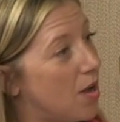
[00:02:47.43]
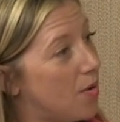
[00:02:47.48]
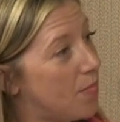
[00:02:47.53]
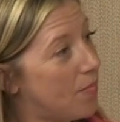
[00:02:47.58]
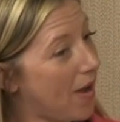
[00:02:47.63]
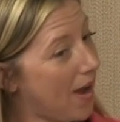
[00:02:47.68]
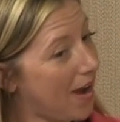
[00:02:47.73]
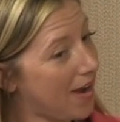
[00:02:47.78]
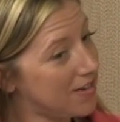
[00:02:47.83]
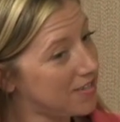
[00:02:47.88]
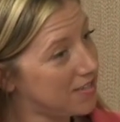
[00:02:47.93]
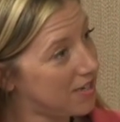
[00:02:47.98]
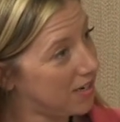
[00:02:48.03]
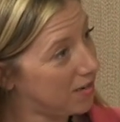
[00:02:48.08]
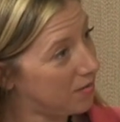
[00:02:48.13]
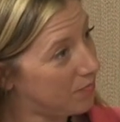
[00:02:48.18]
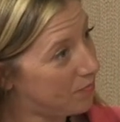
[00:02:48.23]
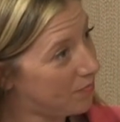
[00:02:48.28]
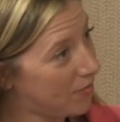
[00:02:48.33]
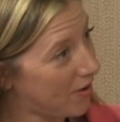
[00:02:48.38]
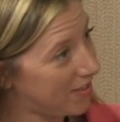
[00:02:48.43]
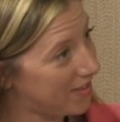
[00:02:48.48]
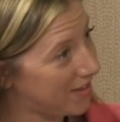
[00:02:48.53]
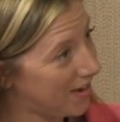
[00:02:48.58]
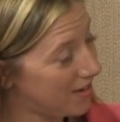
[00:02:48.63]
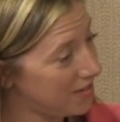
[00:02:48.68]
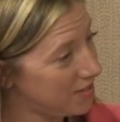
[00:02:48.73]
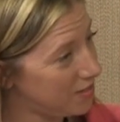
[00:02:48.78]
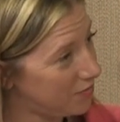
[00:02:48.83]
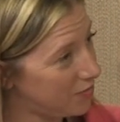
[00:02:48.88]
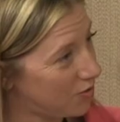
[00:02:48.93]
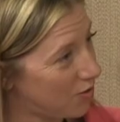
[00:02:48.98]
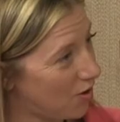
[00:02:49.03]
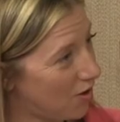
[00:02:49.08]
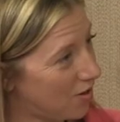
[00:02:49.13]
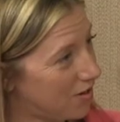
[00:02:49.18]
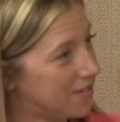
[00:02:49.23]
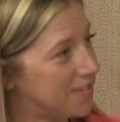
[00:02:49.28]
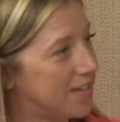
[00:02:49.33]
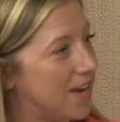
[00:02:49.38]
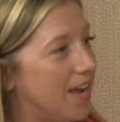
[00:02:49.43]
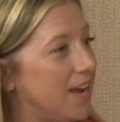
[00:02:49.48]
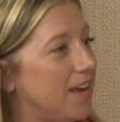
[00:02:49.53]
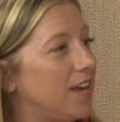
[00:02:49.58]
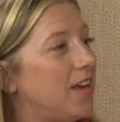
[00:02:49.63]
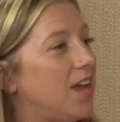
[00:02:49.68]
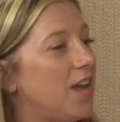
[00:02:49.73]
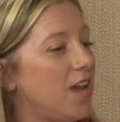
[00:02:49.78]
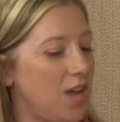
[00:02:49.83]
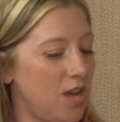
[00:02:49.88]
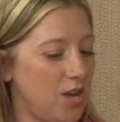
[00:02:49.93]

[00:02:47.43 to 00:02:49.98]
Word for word: but actually, by the end of your holiday,